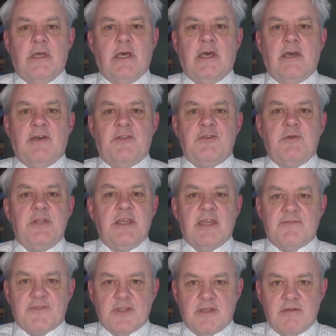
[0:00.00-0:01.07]
And you only
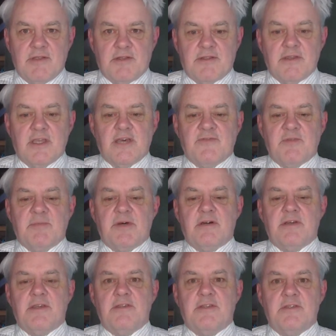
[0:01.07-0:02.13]
have to go into the covered
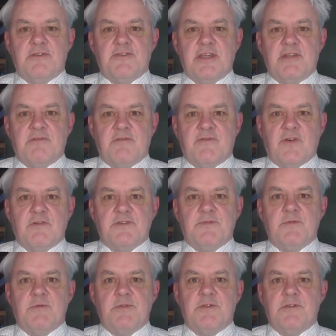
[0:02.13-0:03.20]
market in the centre of
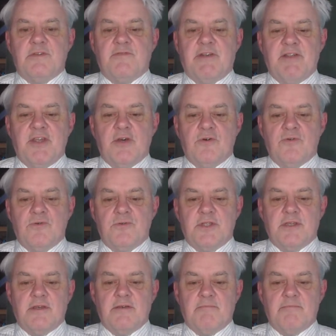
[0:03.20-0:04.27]
Oxford, which is a very old
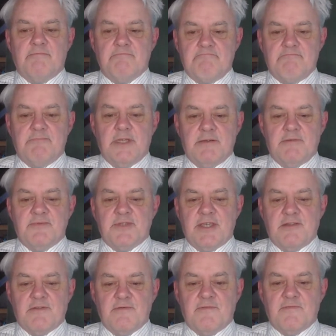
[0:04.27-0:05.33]

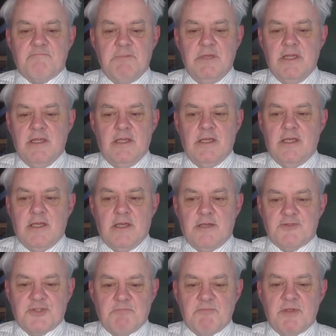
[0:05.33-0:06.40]
set of,
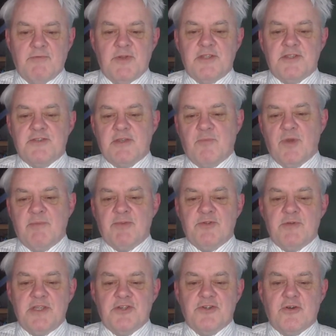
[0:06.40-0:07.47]
well, it's somewhere
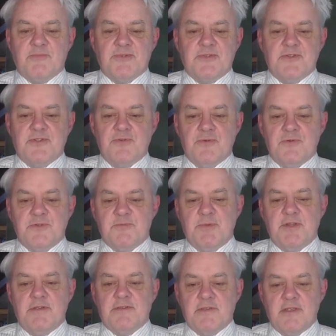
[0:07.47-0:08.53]
between shops and stalls,
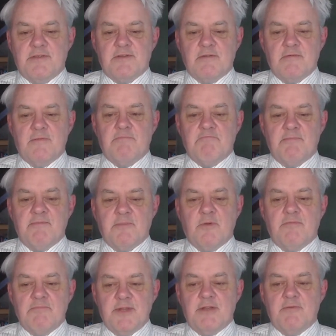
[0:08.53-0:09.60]
but it's
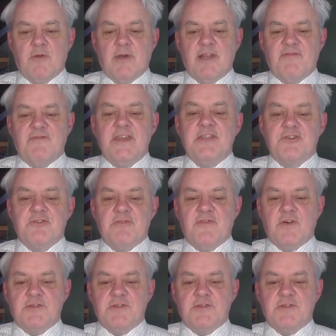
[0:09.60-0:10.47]
quite a feature of